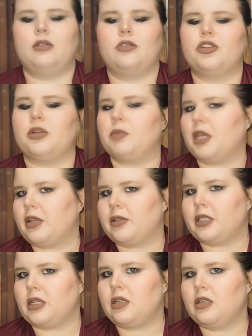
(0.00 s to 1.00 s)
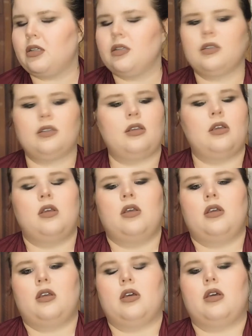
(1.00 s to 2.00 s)
chimpanzees
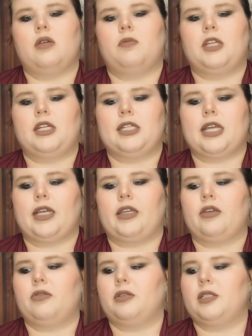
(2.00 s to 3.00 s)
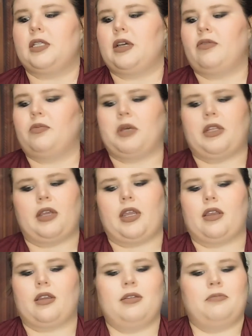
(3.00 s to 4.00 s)
that attack you and stuff, but
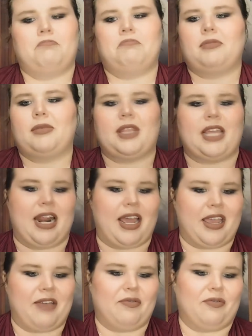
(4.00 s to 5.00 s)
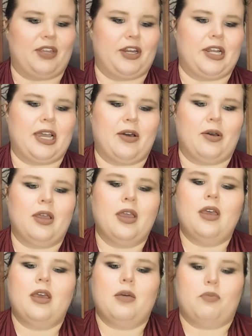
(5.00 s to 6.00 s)
like that I haven't figured out.
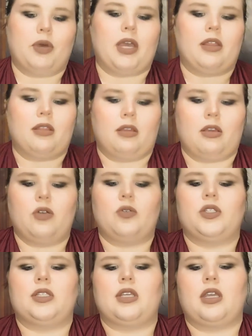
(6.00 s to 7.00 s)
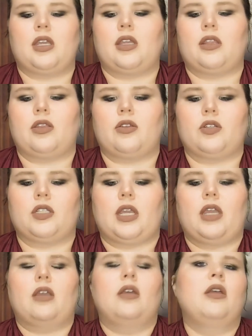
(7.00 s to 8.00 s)
But the ghost thing, and then there's
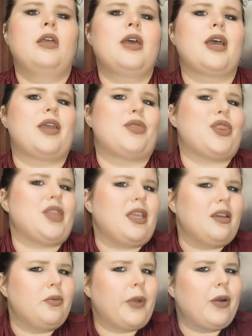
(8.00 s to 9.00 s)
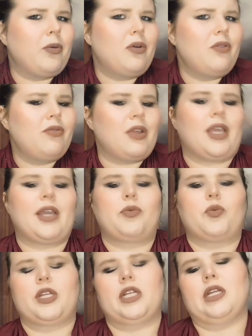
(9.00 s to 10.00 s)
like, I think a werewolf, like
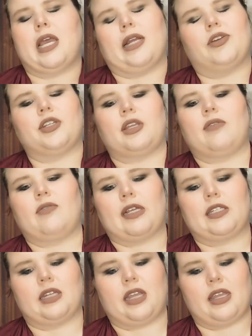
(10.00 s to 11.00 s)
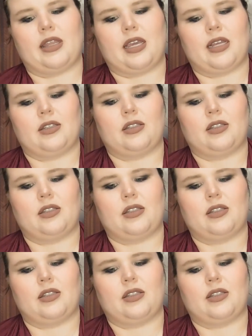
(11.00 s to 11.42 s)
we didn't actually investigate that,